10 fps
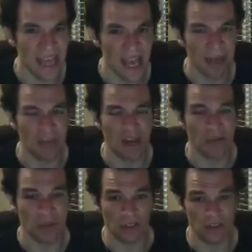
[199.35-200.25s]

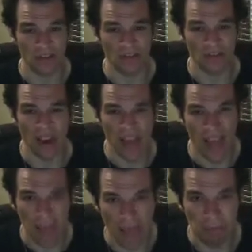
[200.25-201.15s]
amount of
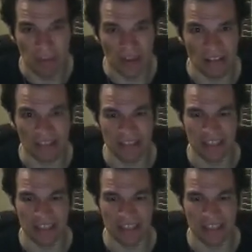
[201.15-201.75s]
apples.